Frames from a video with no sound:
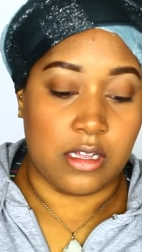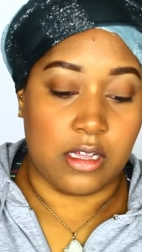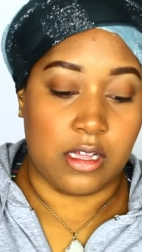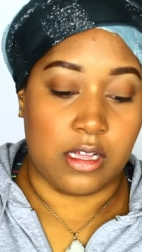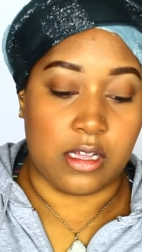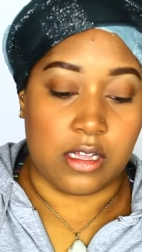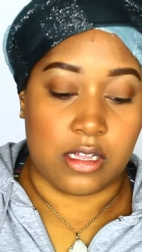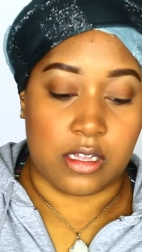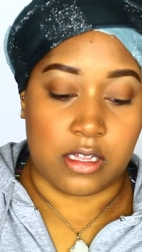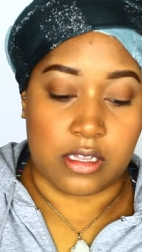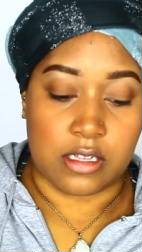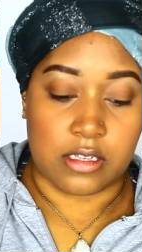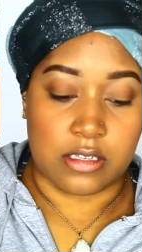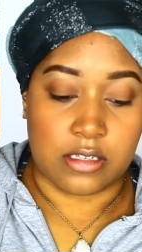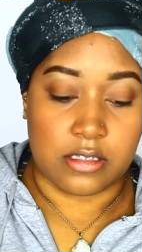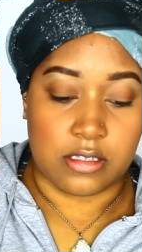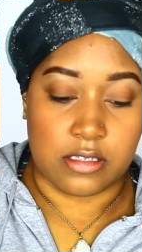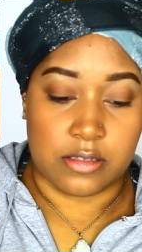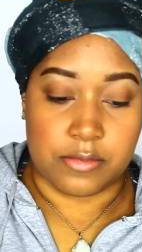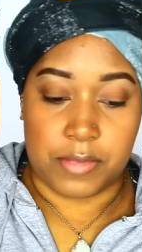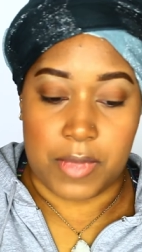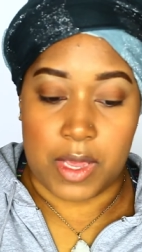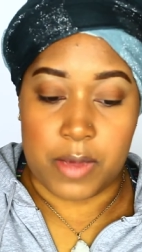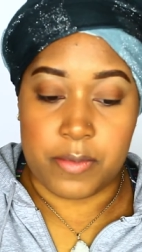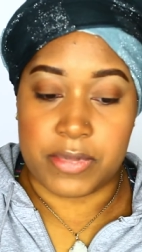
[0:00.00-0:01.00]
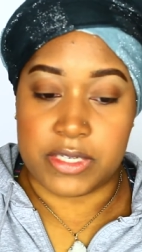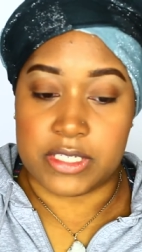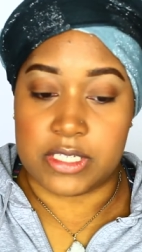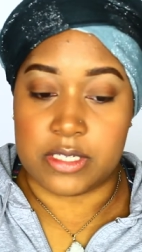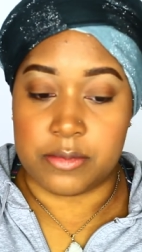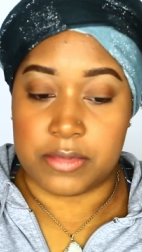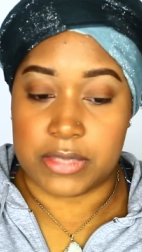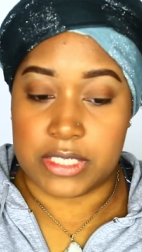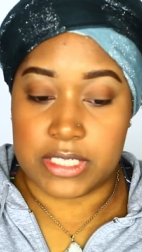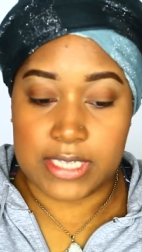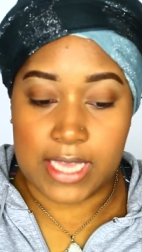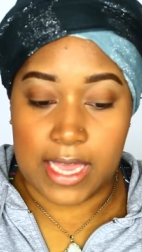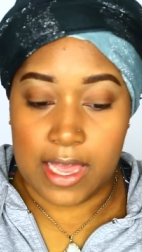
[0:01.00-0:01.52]
uh, maybe
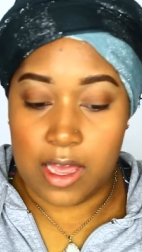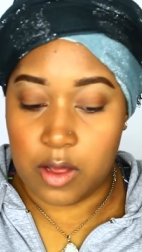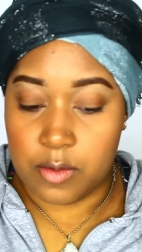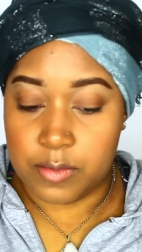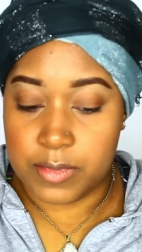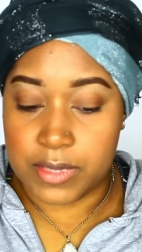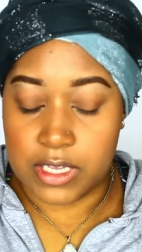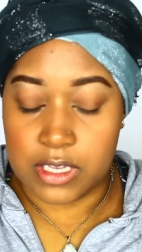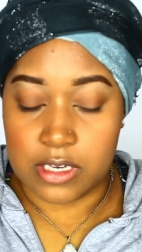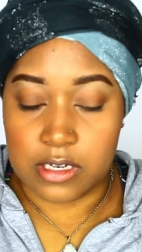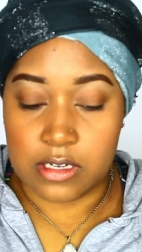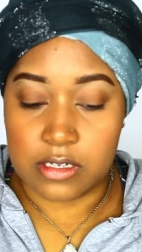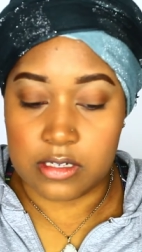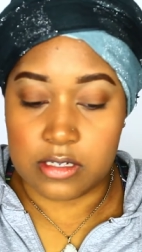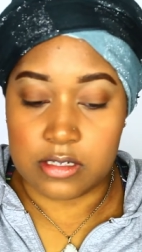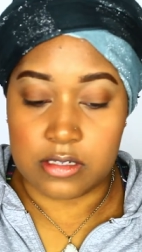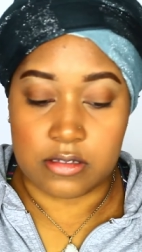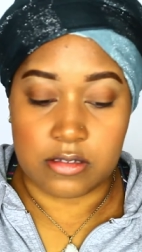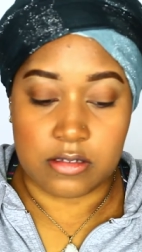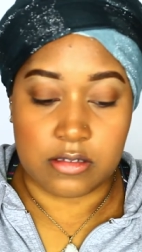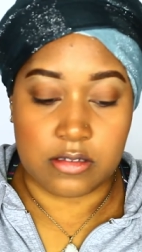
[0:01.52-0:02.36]
some salmon.